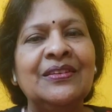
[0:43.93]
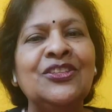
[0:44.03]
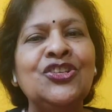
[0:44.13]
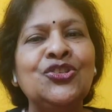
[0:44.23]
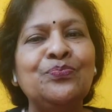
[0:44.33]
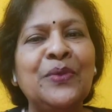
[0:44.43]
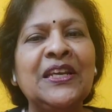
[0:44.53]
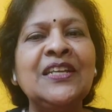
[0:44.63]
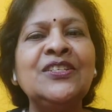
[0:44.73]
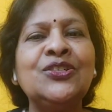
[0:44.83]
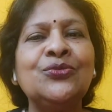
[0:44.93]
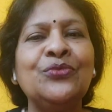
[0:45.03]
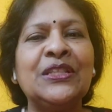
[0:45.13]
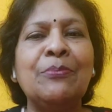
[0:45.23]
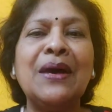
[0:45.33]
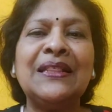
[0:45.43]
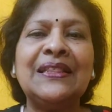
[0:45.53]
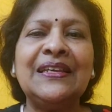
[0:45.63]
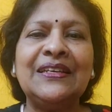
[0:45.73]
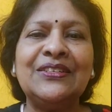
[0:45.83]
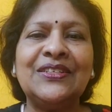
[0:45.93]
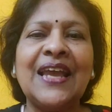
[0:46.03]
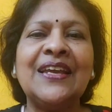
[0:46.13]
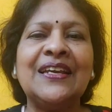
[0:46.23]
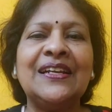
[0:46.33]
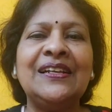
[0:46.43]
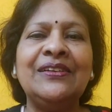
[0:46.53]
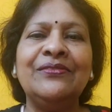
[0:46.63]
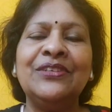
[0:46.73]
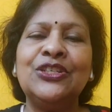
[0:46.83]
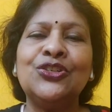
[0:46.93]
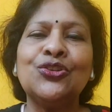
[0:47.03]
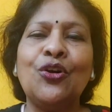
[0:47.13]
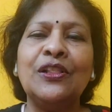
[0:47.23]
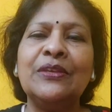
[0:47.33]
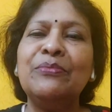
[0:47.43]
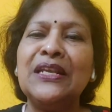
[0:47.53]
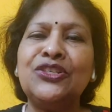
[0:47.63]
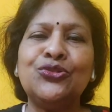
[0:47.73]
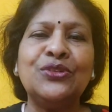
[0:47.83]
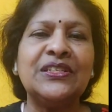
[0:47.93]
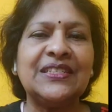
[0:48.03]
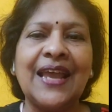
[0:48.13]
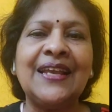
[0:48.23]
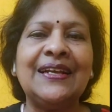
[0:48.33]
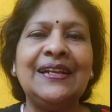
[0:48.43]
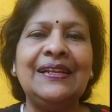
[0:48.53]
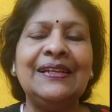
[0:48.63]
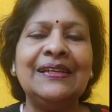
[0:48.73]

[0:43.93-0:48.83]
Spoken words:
This begins with a monthly cycle, which is called the menstrual cycle,